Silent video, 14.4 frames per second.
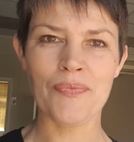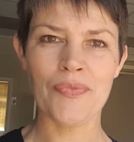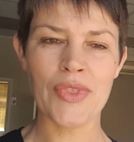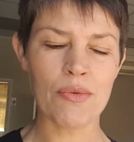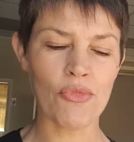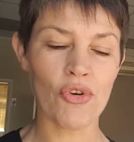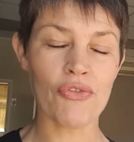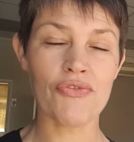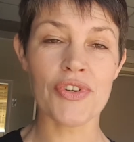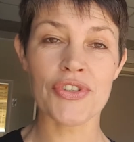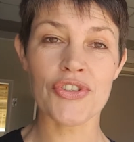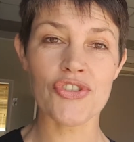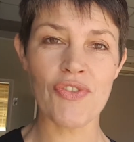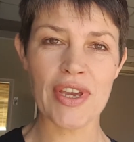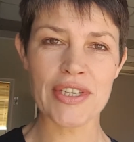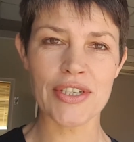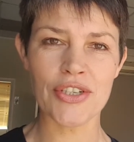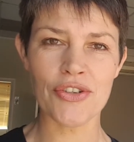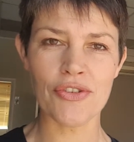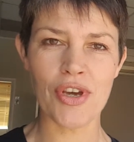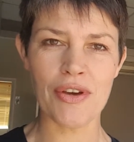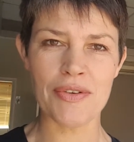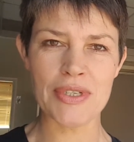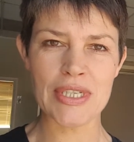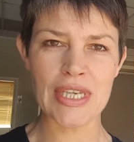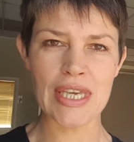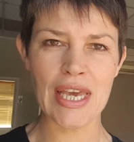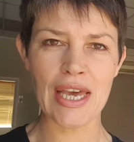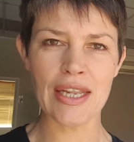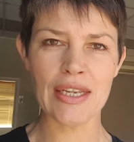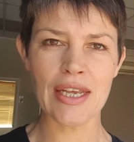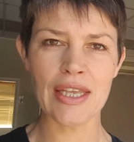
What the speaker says: the more frustrated you're going to get,